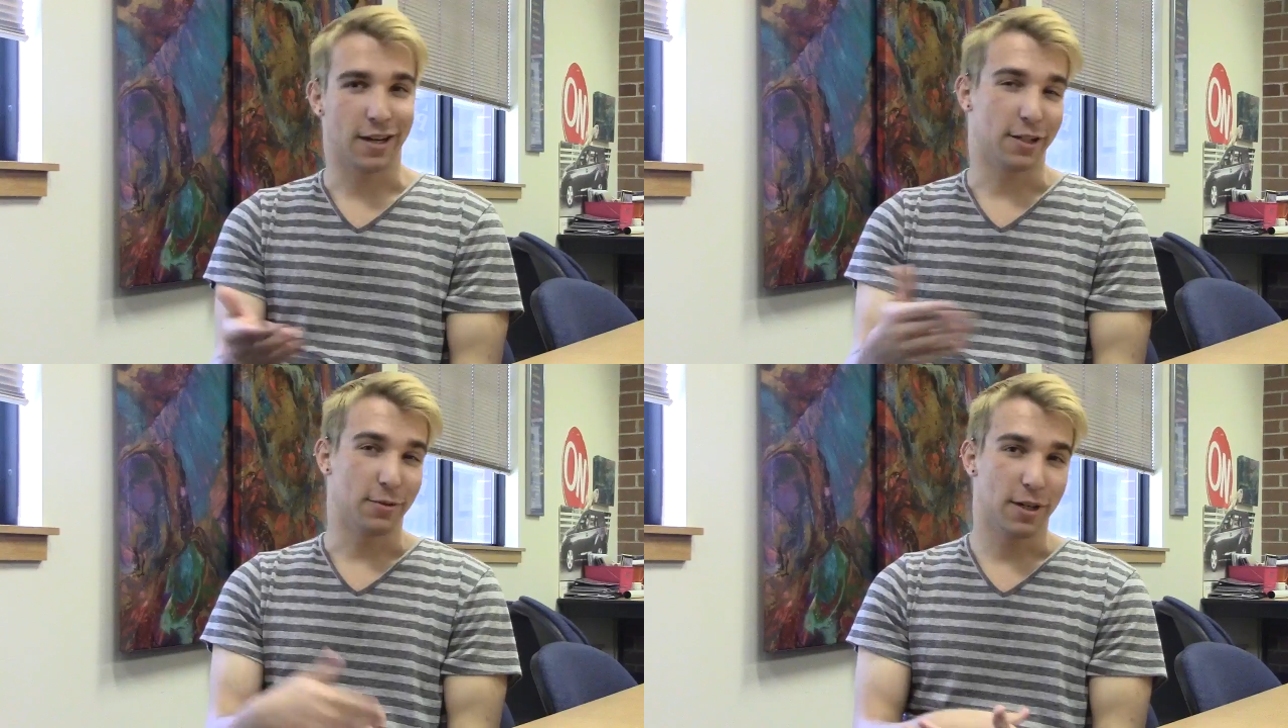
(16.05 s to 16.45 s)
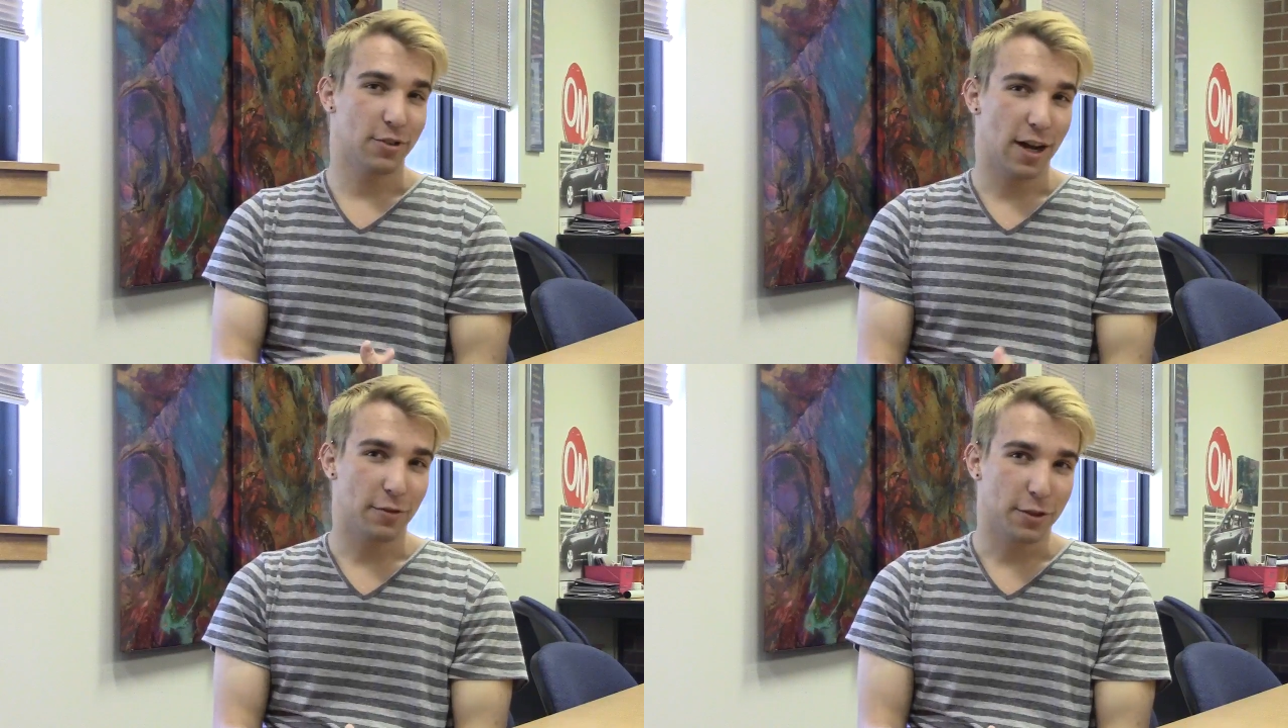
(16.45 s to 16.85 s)
of do want to
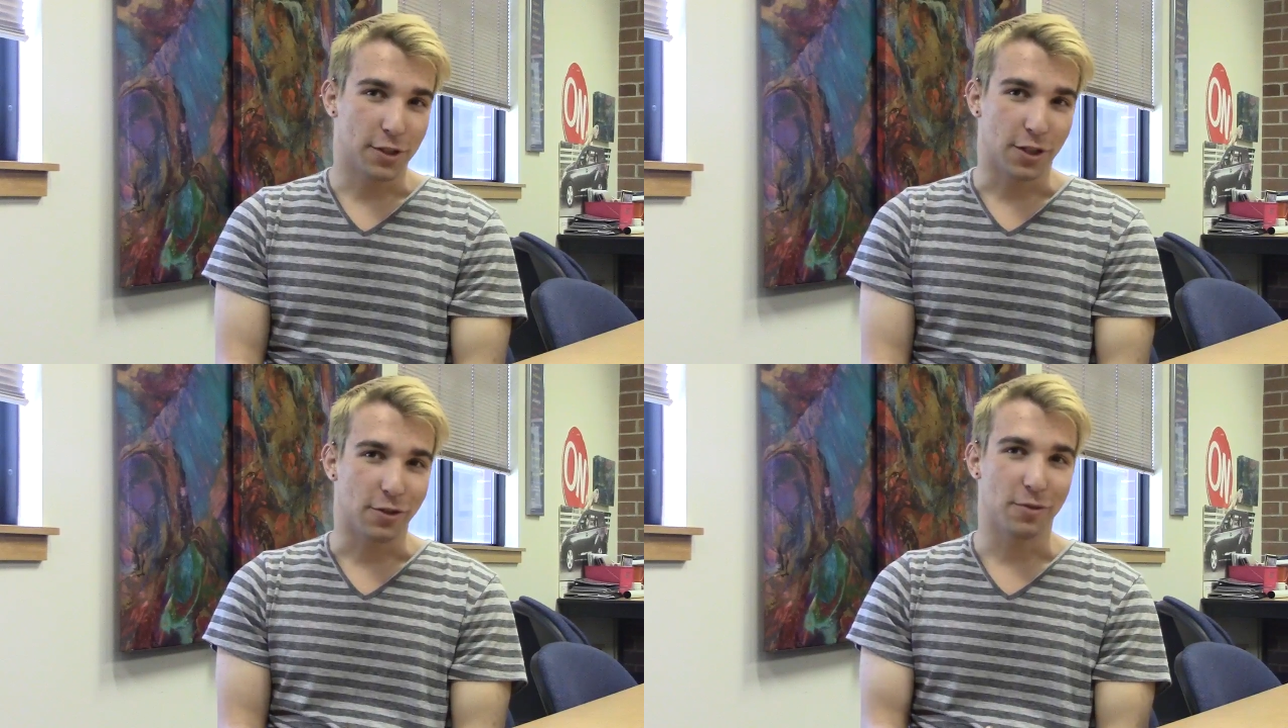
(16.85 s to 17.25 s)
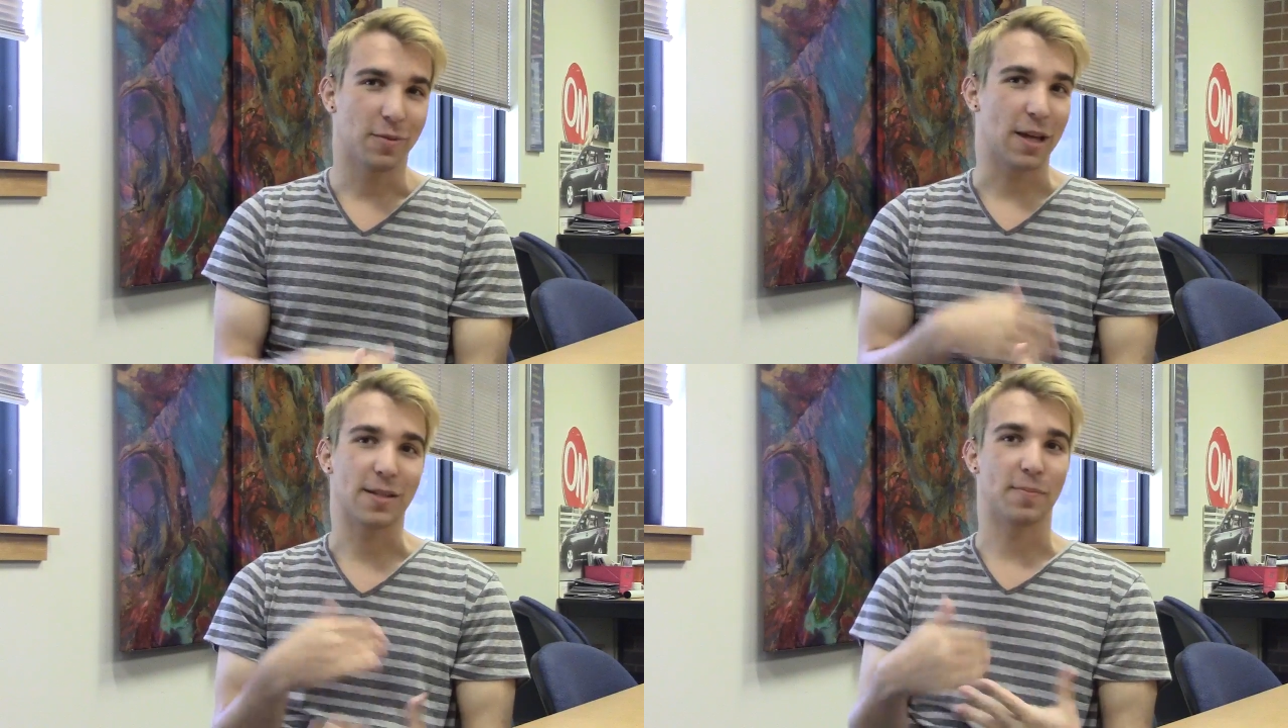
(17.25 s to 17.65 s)
travel too.
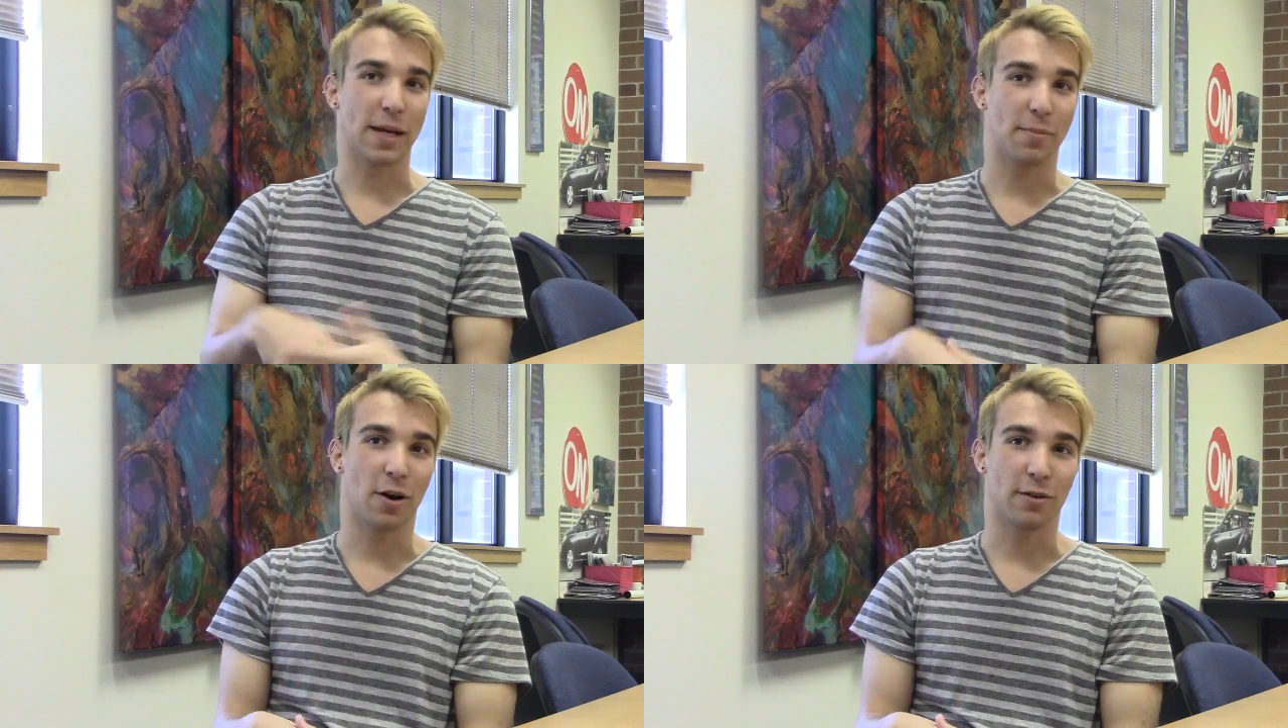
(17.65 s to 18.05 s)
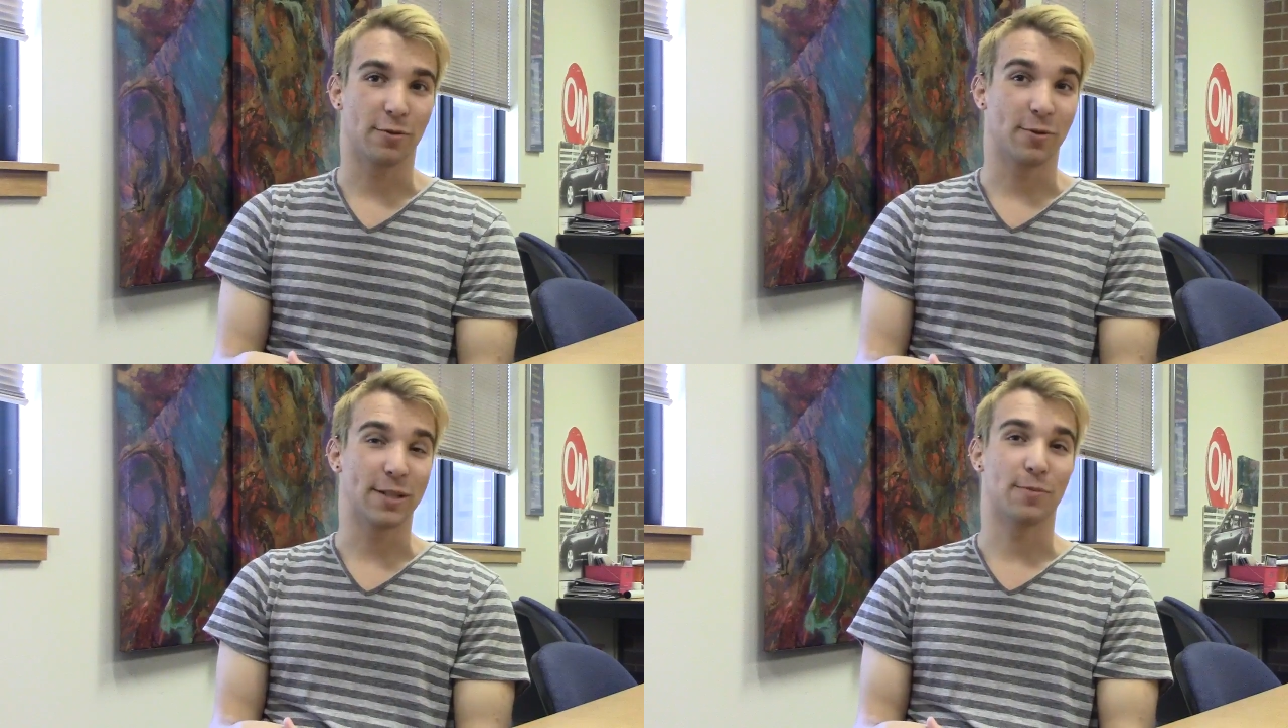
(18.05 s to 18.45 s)
That's a big part of
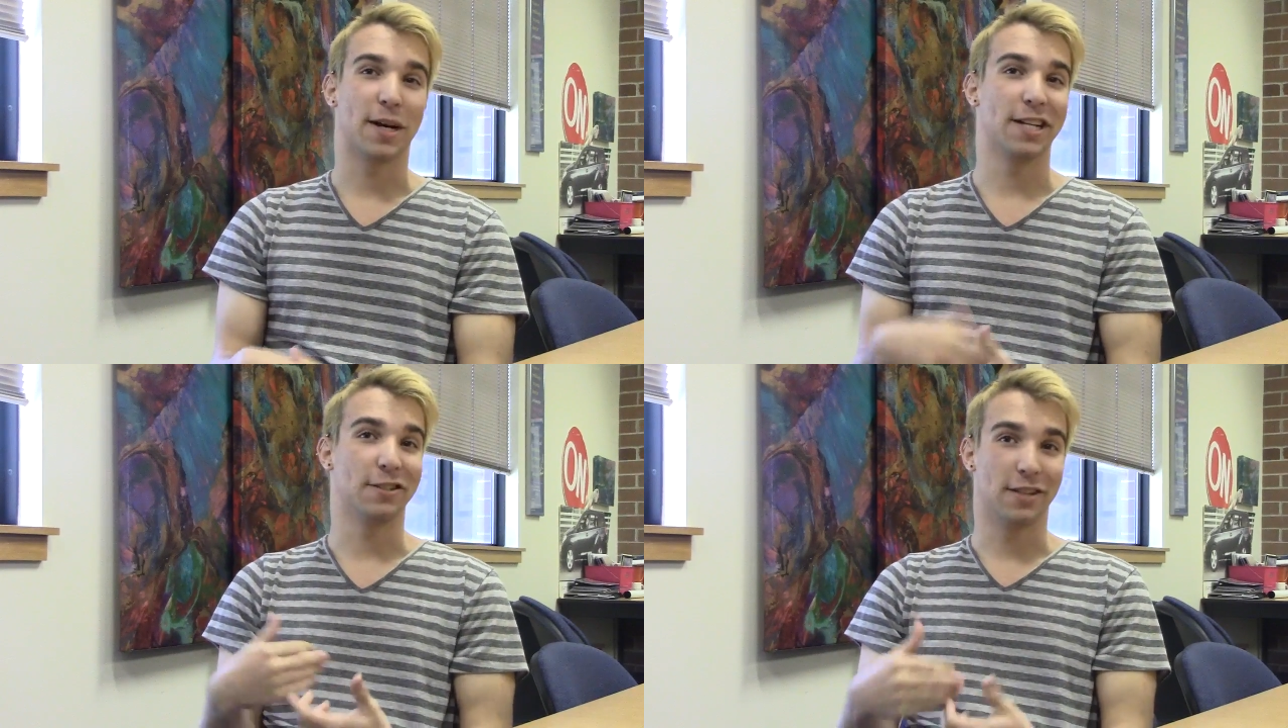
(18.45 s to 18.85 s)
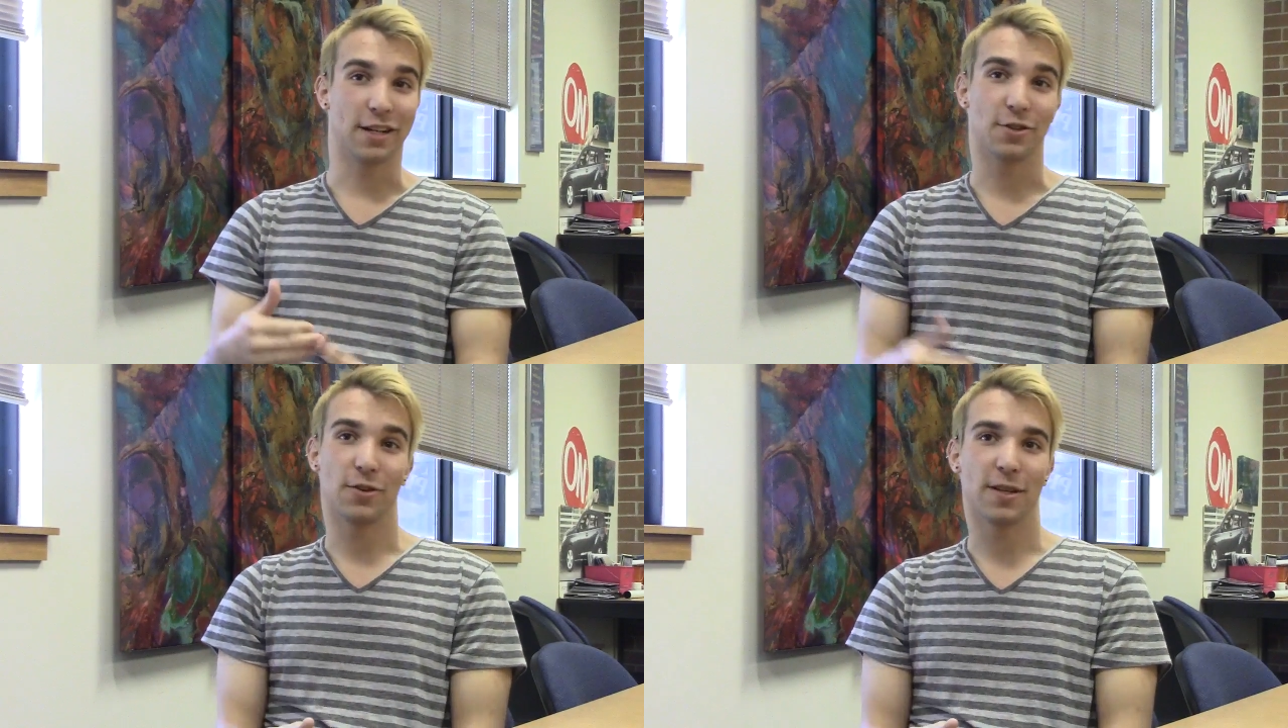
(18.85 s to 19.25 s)
the reason why I do
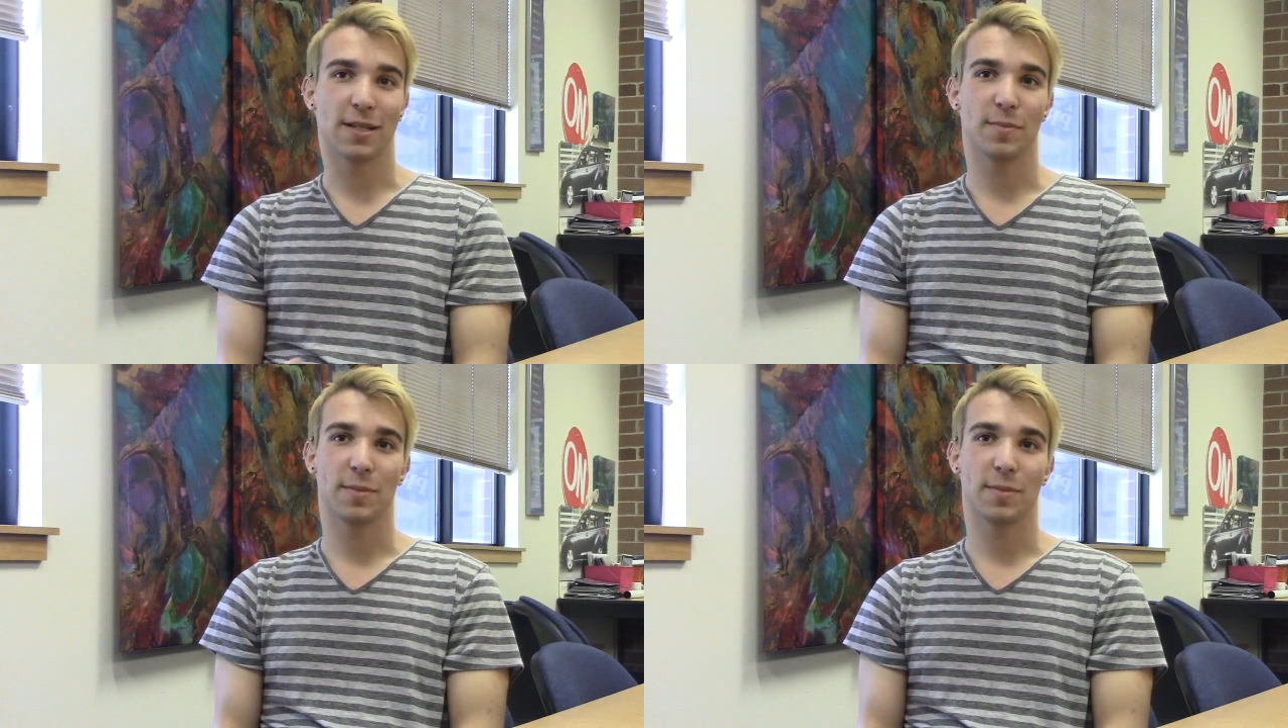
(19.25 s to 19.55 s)
like journalism,